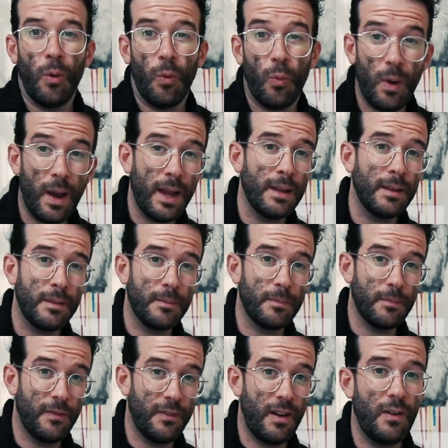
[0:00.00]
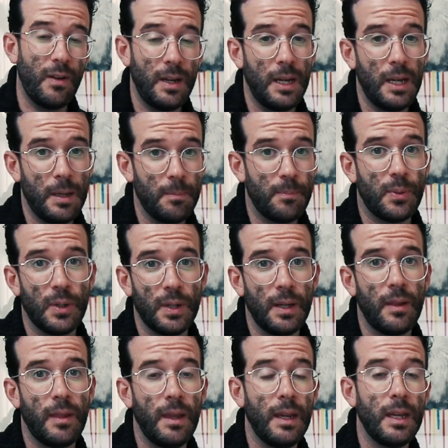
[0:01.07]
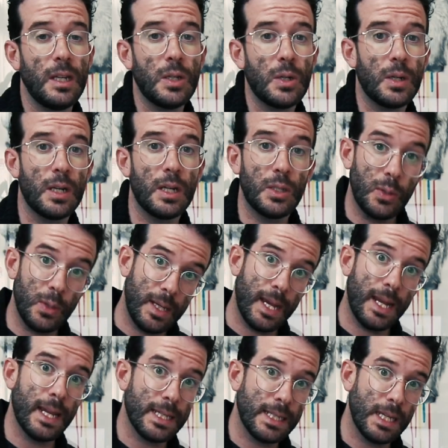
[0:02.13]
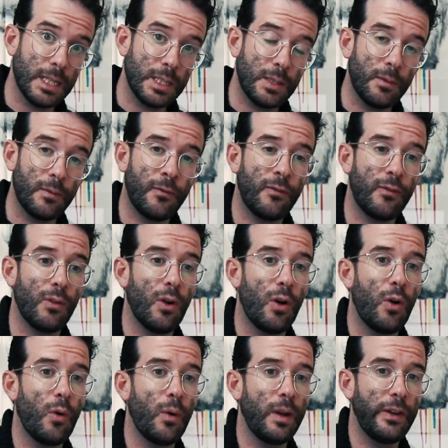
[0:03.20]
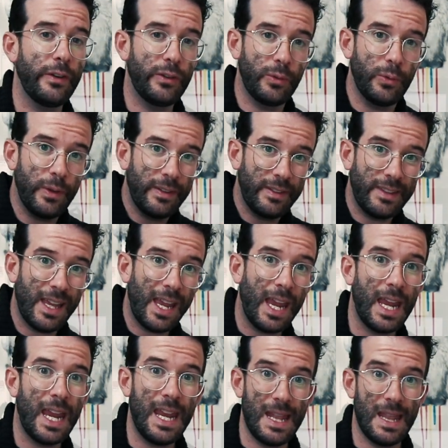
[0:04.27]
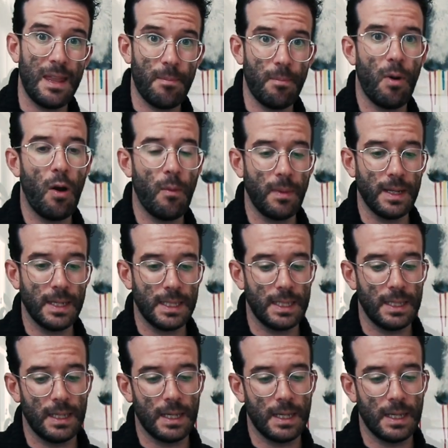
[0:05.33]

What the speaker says: One very important thing in order to get a sense of flow is to stay in the moment.